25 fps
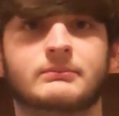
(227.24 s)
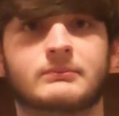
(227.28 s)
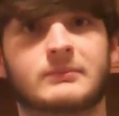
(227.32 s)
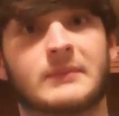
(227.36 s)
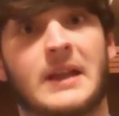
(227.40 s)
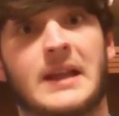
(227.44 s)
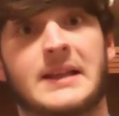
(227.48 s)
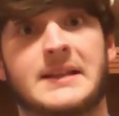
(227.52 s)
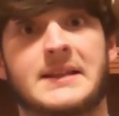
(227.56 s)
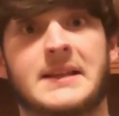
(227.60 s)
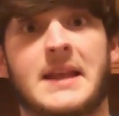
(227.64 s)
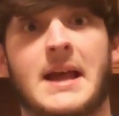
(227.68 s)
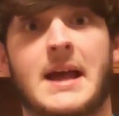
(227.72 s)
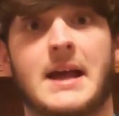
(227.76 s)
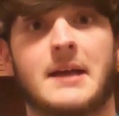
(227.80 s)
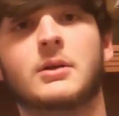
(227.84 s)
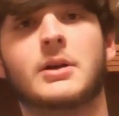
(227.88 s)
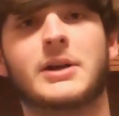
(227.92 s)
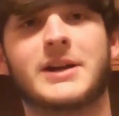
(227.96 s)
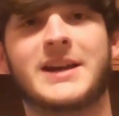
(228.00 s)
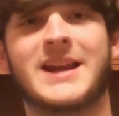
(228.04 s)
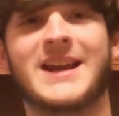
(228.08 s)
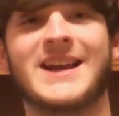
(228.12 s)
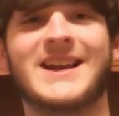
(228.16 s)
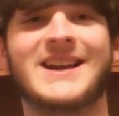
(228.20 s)
that's that.
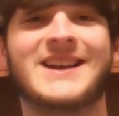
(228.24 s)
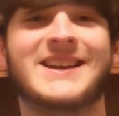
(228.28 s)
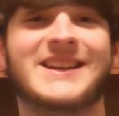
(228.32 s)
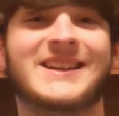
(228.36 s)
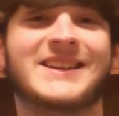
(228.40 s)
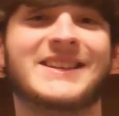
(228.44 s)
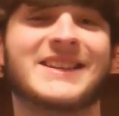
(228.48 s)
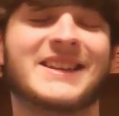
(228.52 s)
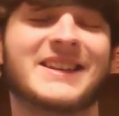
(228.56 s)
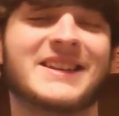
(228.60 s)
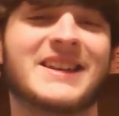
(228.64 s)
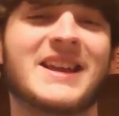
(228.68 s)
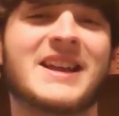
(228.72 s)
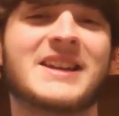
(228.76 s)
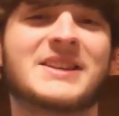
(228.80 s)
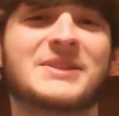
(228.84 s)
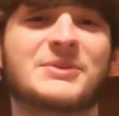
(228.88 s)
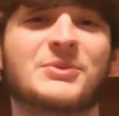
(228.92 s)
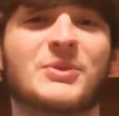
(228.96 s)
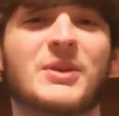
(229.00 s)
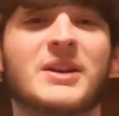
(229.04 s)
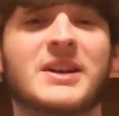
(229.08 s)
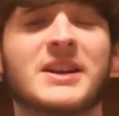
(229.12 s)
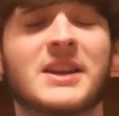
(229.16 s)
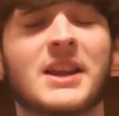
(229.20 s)
Okay, the next
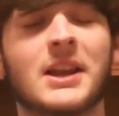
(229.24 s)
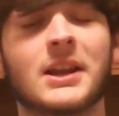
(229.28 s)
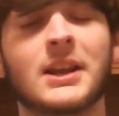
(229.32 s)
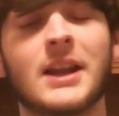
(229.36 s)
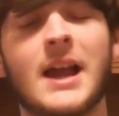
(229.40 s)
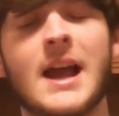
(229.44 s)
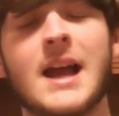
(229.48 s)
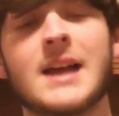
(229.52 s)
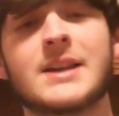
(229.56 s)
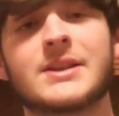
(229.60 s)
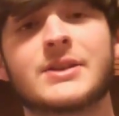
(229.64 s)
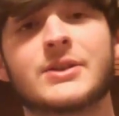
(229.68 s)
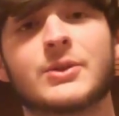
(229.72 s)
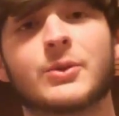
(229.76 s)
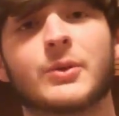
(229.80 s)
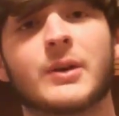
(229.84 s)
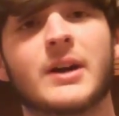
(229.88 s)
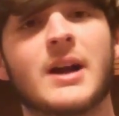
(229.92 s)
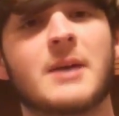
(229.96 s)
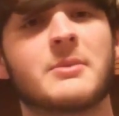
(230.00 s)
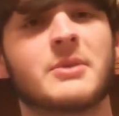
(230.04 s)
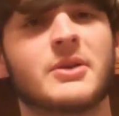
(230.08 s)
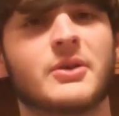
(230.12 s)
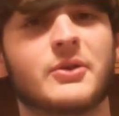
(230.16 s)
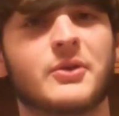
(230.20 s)
one and the last story,
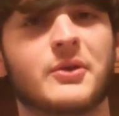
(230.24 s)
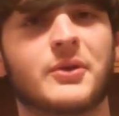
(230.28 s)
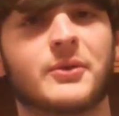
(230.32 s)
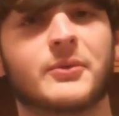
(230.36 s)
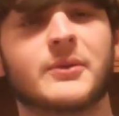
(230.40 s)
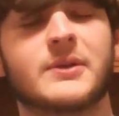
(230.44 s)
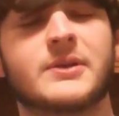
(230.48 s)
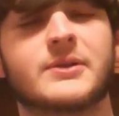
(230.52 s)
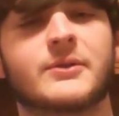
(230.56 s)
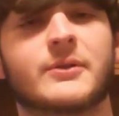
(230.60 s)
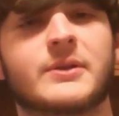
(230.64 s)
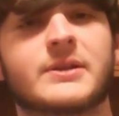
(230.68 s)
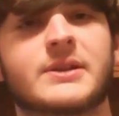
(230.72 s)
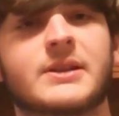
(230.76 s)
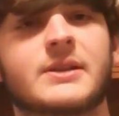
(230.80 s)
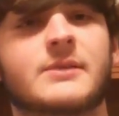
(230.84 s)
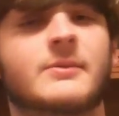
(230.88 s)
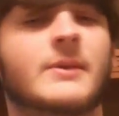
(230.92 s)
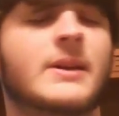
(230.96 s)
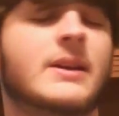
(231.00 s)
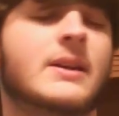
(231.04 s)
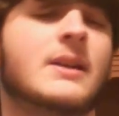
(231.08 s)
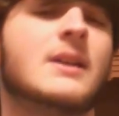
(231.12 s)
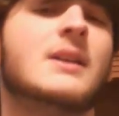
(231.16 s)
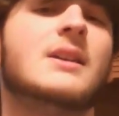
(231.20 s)
I'm going to do 3 stories each
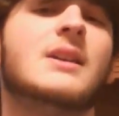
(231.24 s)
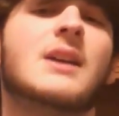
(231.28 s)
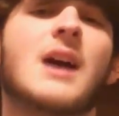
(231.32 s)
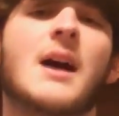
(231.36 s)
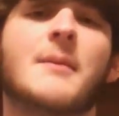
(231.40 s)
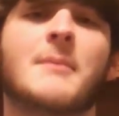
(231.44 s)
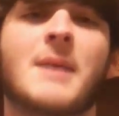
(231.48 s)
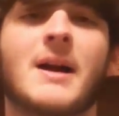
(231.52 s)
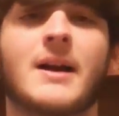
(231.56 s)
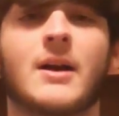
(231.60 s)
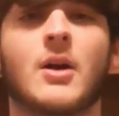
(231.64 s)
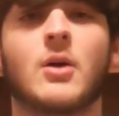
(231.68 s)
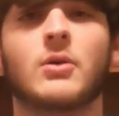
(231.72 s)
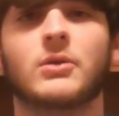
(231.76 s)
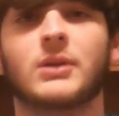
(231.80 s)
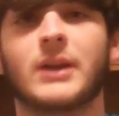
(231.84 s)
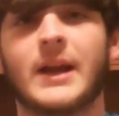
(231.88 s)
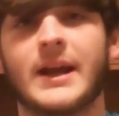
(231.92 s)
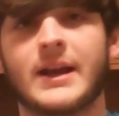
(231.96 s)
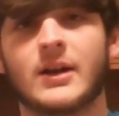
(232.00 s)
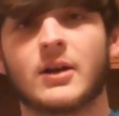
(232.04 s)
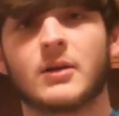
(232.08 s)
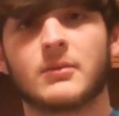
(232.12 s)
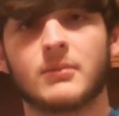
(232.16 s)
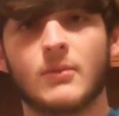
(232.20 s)
week. I might go
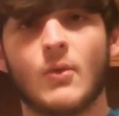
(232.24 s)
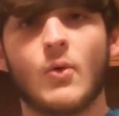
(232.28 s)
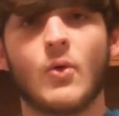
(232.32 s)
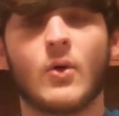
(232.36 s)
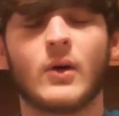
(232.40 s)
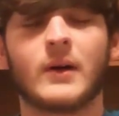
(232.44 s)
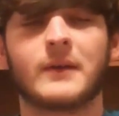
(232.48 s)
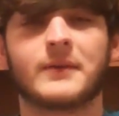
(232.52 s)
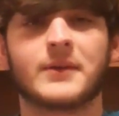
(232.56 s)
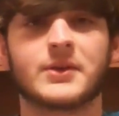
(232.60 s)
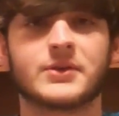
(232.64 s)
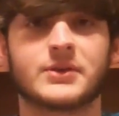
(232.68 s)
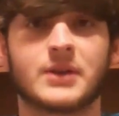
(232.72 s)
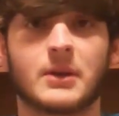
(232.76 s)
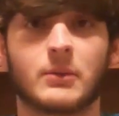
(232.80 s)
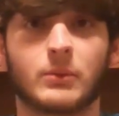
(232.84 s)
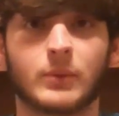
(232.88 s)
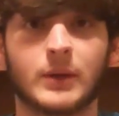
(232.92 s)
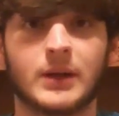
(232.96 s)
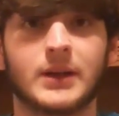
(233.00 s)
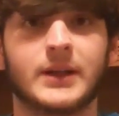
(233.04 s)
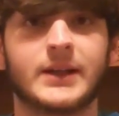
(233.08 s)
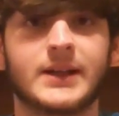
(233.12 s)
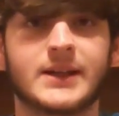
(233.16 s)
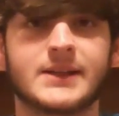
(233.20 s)
later more if there's a
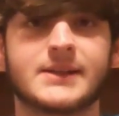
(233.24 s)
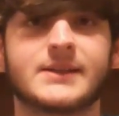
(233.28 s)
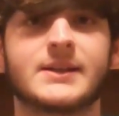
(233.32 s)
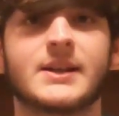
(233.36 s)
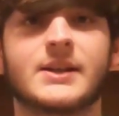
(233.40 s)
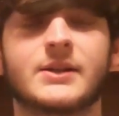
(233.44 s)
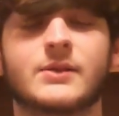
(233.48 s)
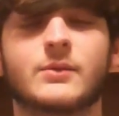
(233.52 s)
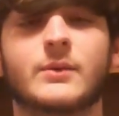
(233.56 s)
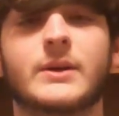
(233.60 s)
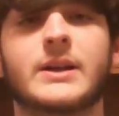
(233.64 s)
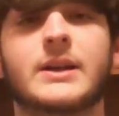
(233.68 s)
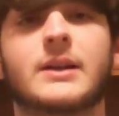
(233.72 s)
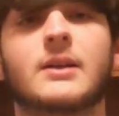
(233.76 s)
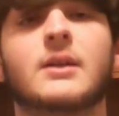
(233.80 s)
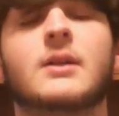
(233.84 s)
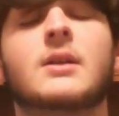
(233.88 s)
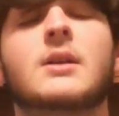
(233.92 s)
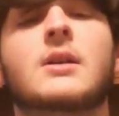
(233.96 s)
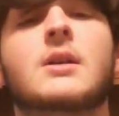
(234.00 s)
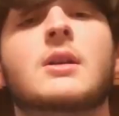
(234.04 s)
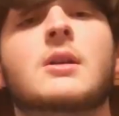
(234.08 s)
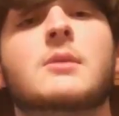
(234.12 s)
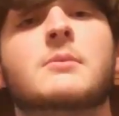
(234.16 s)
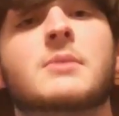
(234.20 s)
really intense week.
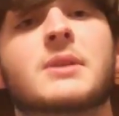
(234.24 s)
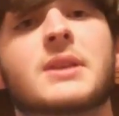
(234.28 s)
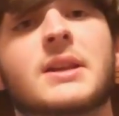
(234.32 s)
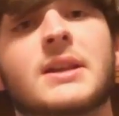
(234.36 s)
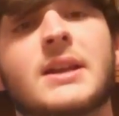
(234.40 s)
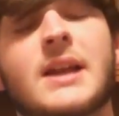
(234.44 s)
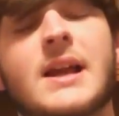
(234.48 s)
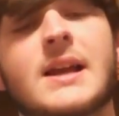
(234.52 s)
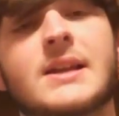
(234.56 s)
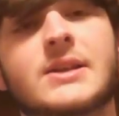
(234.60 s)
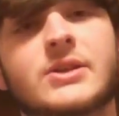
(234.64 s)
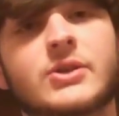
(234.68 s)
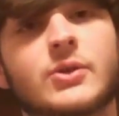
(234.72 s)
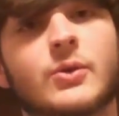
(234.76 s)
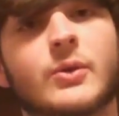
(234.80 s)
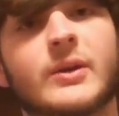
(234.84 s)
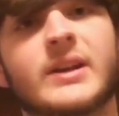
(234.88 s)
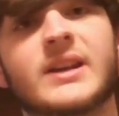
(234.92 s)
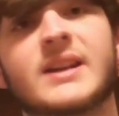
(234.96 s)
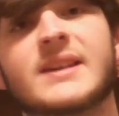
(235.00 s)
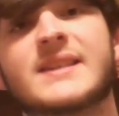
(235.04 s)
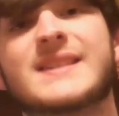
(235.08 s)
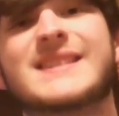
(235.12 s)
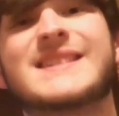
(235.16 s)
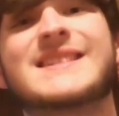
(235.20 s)
But the last
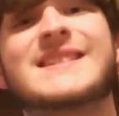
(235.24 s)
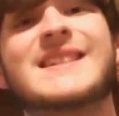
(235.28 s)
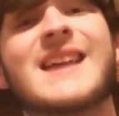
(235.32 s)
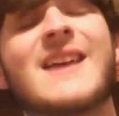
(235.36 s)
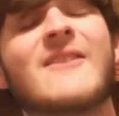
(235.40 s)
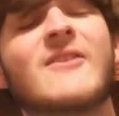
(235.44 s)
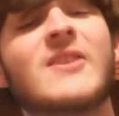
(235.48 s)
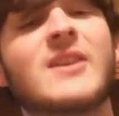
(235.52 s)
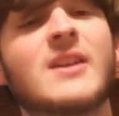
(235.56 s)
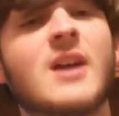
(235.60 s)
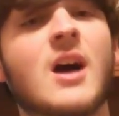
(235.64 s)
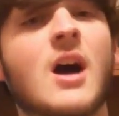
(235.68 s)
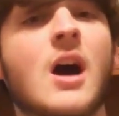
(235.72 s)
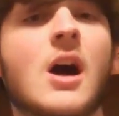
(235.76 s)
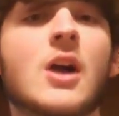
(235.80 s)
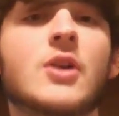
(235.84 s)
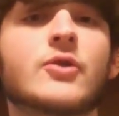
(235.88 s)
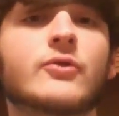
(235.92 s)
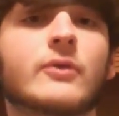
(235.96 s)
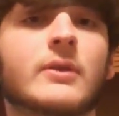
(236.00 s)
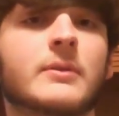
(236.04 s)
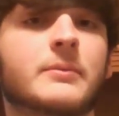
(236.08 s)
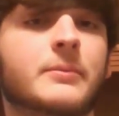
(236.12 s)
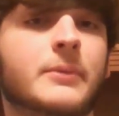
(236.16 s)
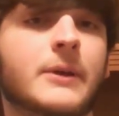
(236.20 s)
story is
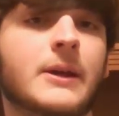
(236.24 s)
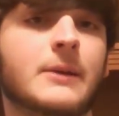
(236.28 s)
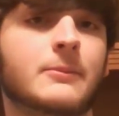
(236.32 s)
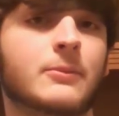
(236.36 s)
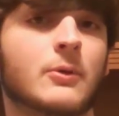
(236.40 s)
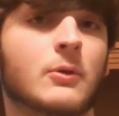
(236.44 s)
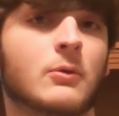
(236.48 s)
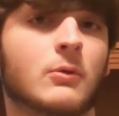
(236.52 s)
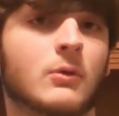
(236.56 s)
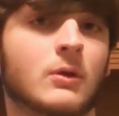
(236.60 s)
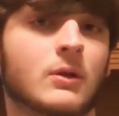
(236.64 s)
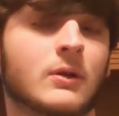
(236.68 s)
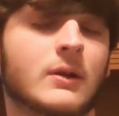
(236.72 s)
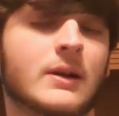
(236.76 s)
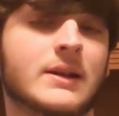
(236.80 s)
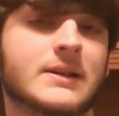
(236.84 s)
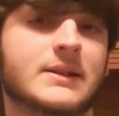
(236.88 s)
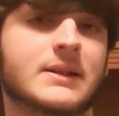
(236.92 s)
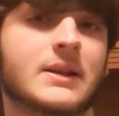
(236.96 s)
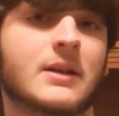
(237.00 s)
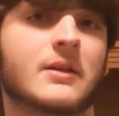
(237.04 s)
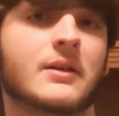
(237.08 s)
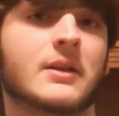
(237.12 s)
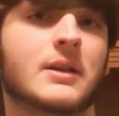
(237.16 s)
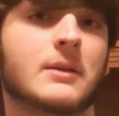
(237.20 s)
700 people were
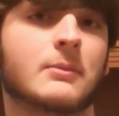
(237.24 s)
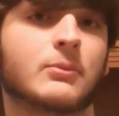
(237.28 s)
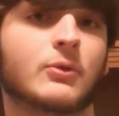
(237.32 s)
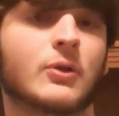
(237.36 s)
arrested on the